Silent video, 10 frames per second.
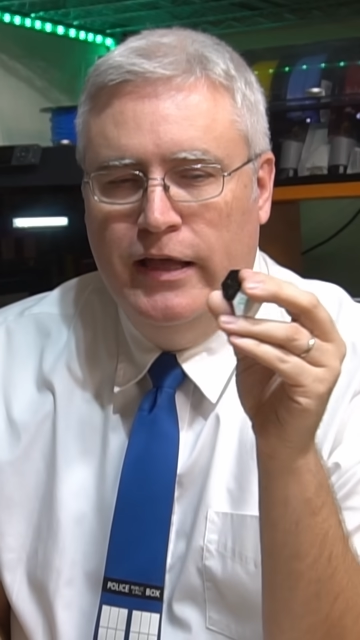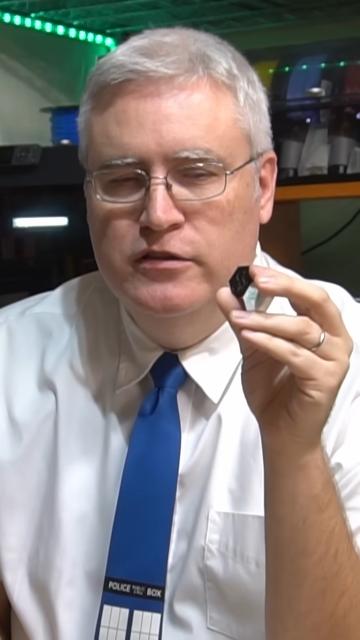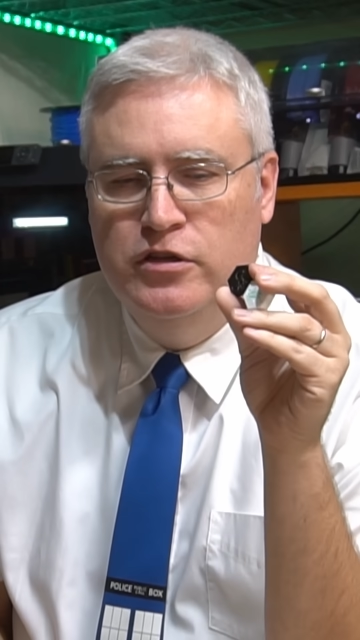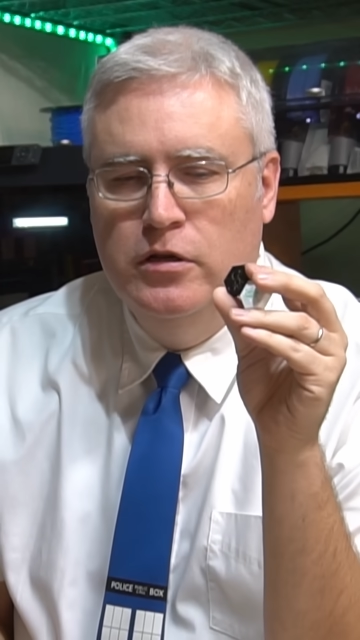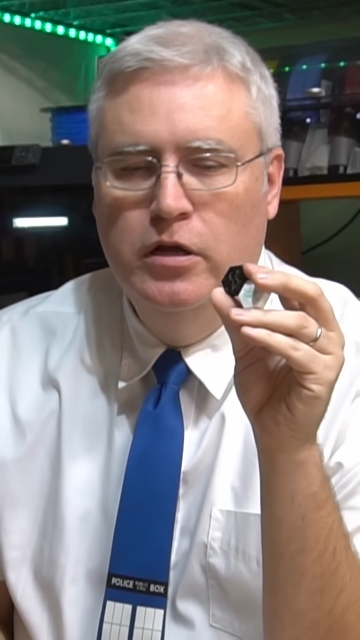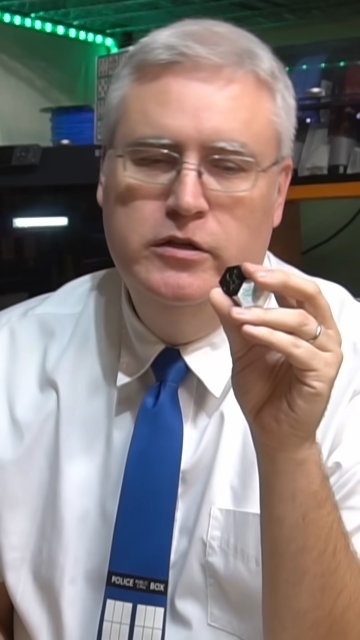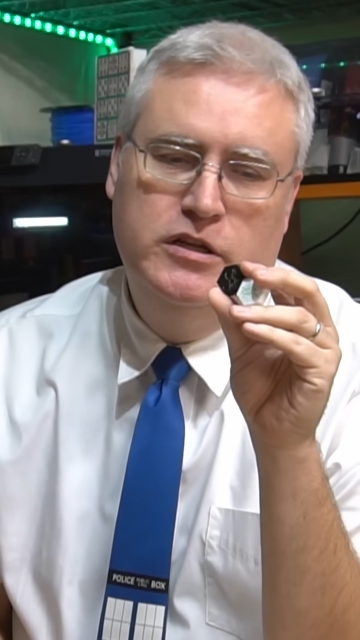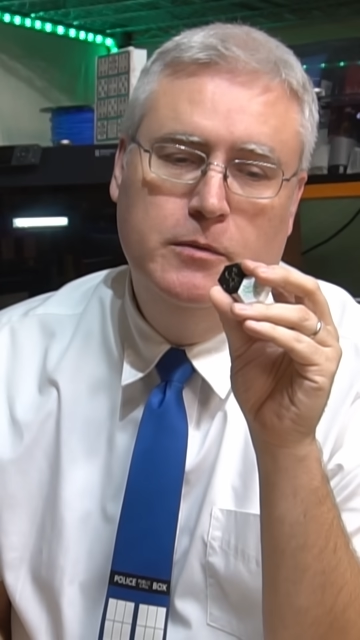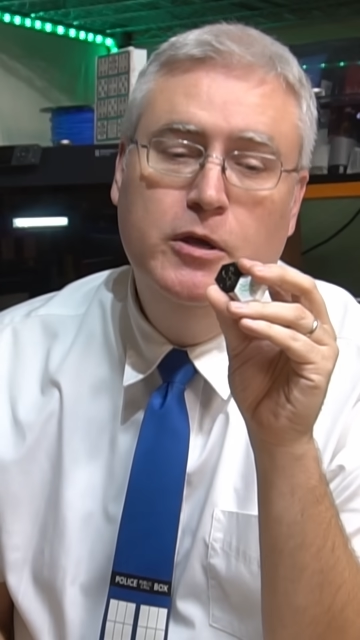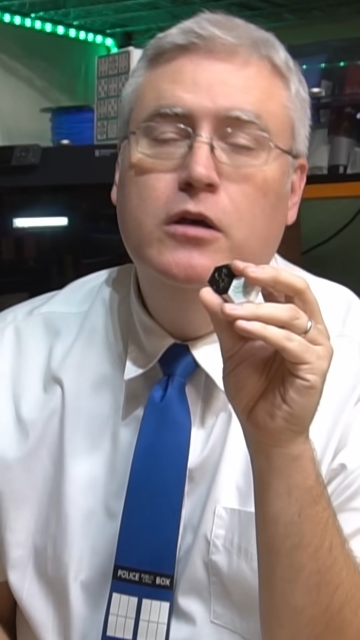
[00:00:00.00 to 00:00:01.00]
and G
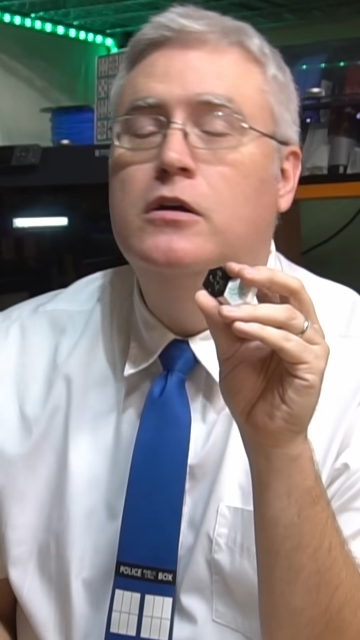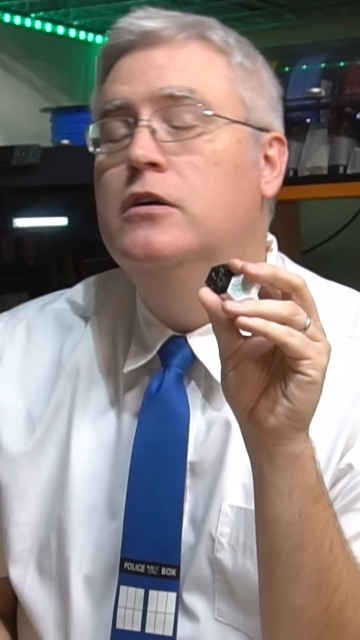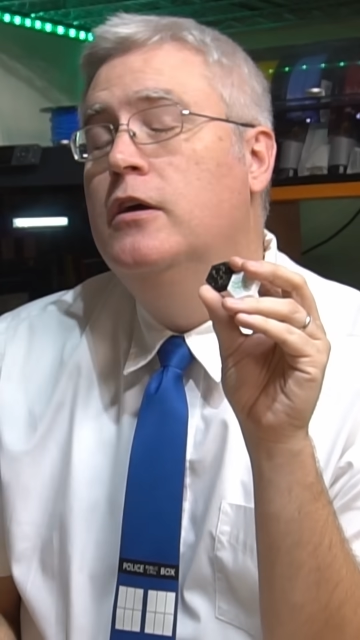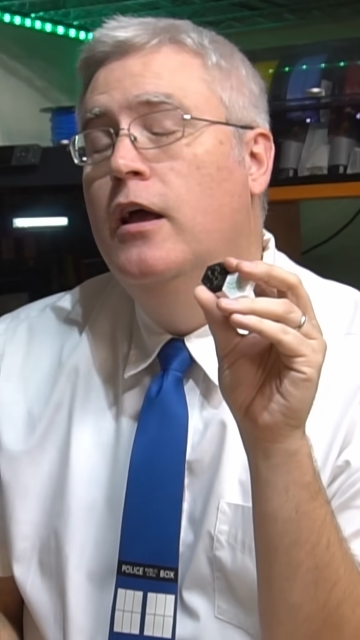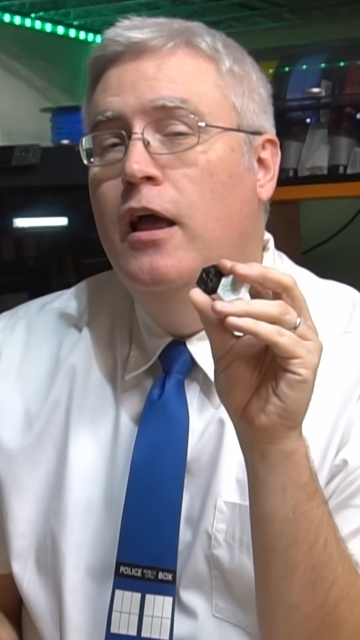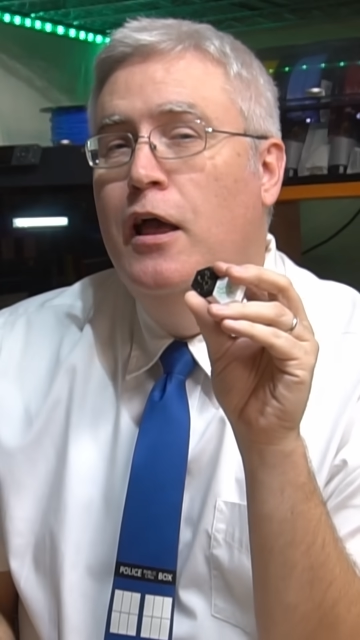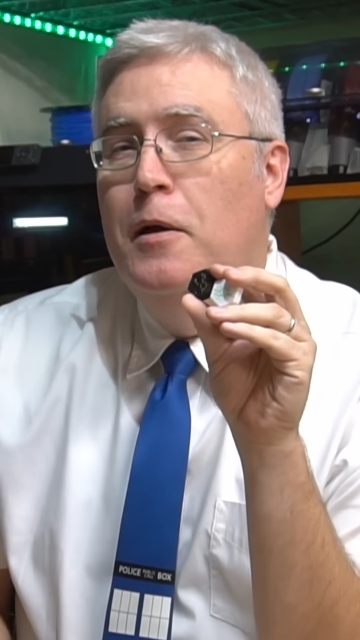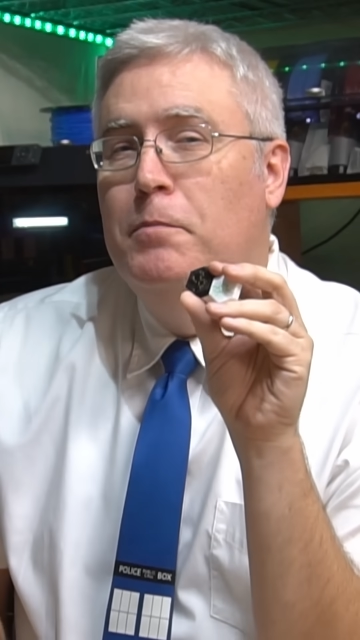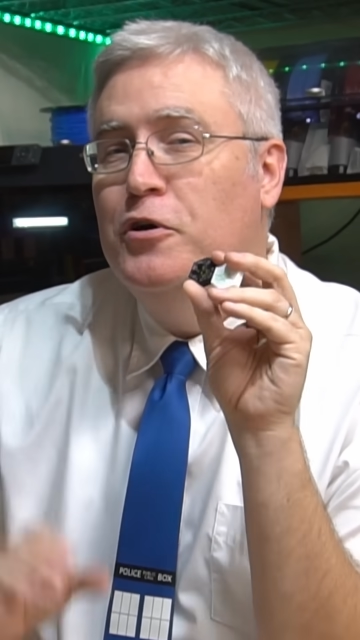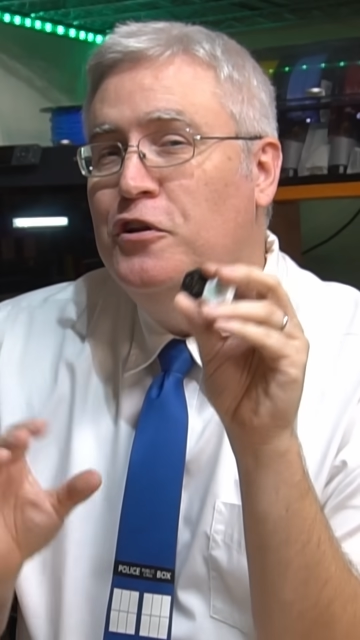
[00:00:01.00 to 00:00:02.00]
W
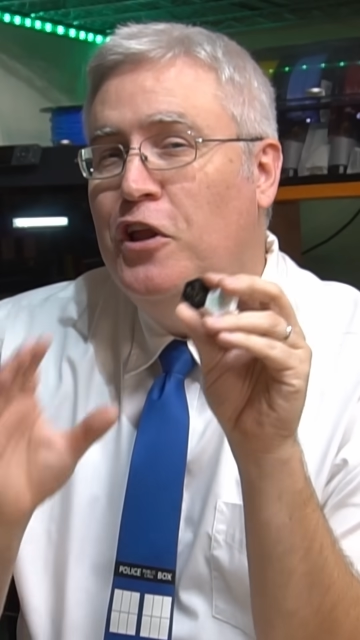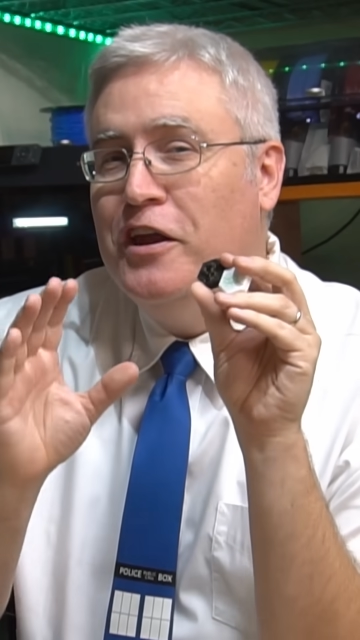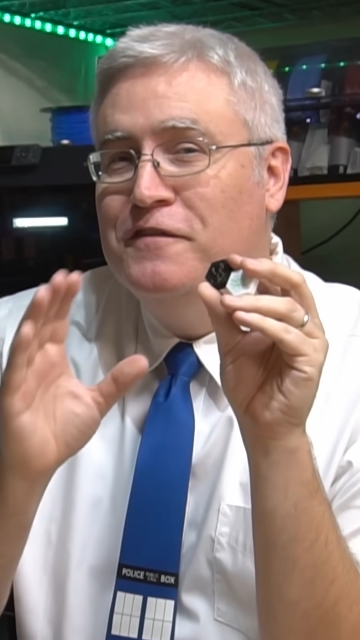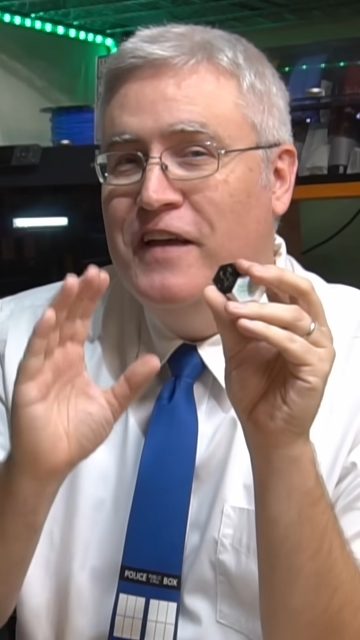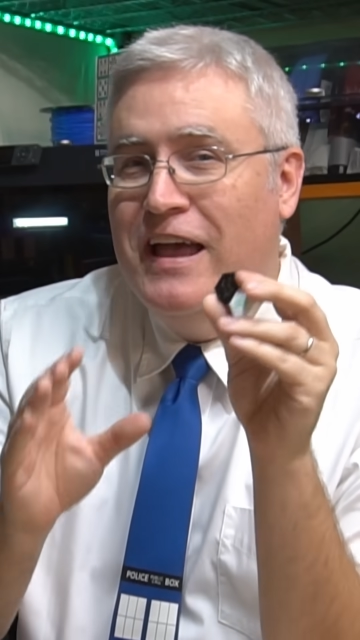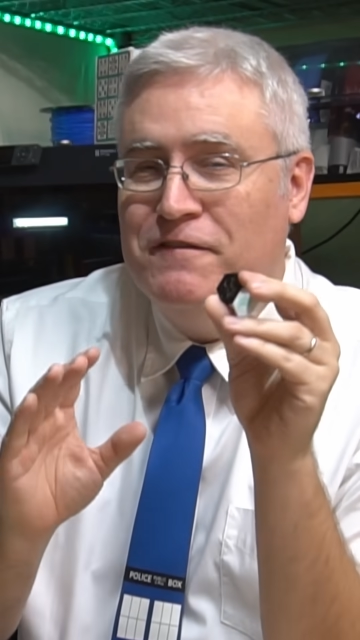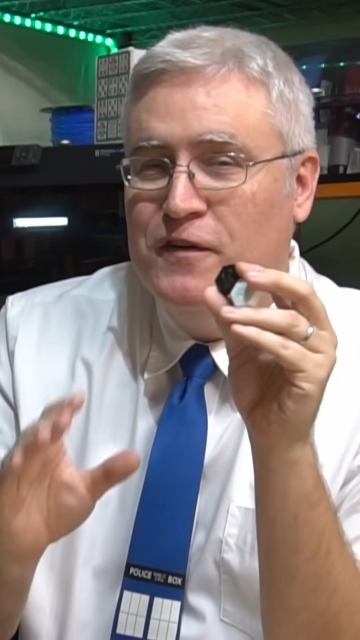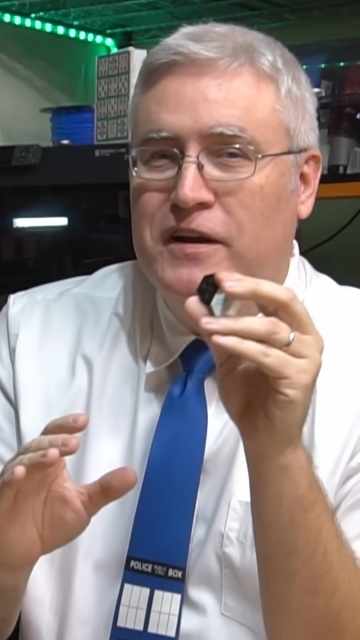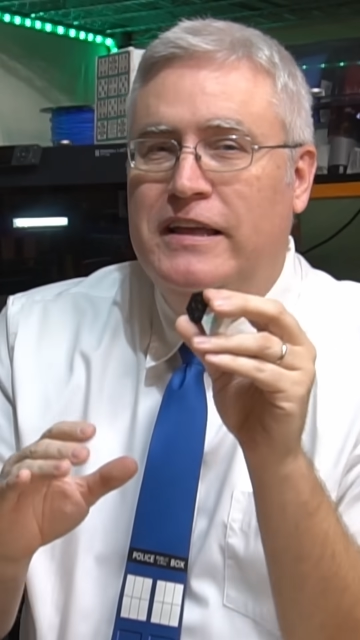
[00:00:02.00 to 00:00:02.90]
put a lot of effort